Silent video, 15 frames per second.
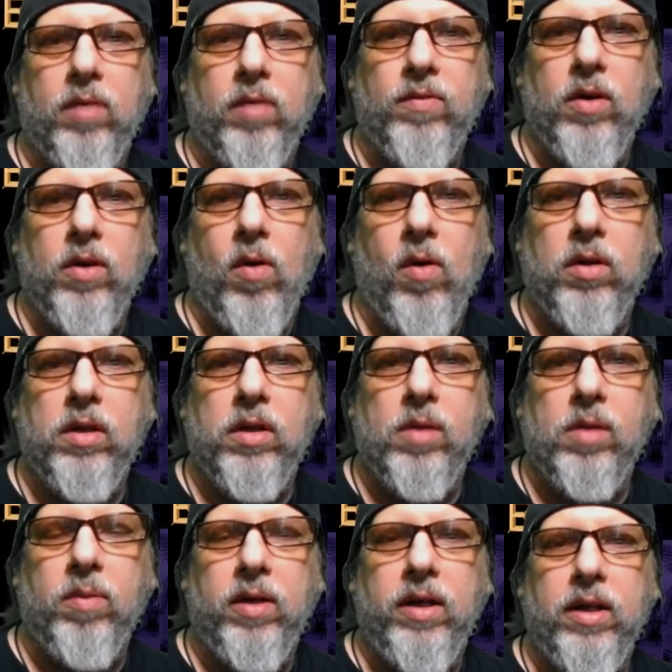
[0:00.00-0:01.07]
If you're holding it
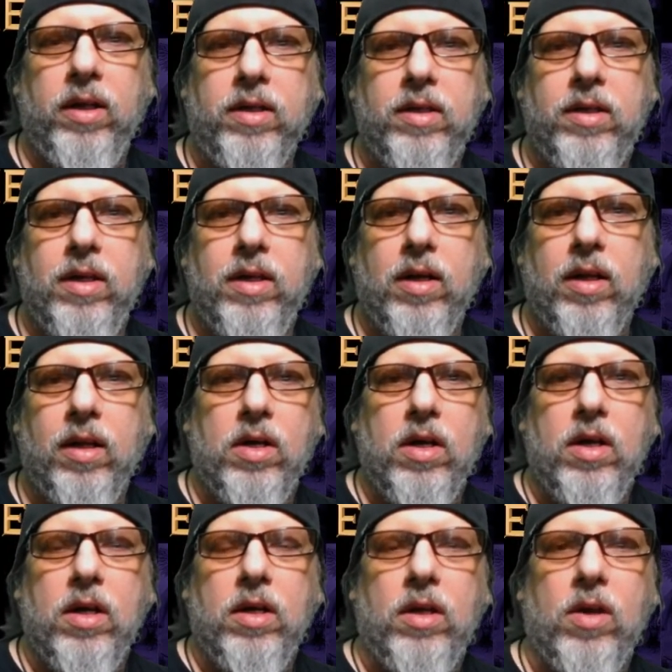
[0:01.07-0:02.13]
completely still,
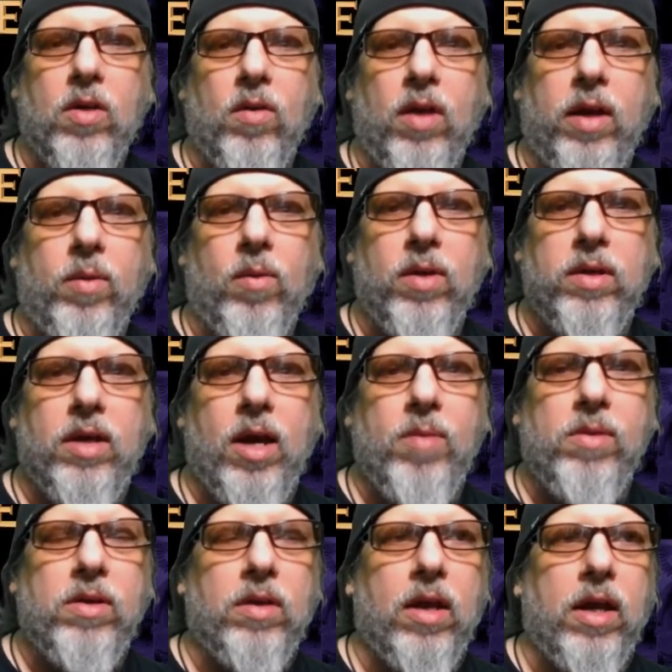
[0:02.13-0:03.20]
like one time
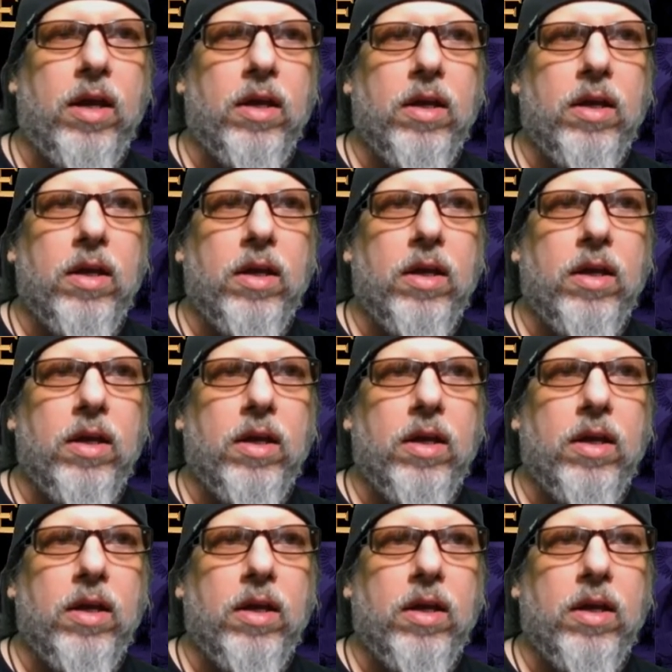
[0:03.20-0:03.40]
it's like,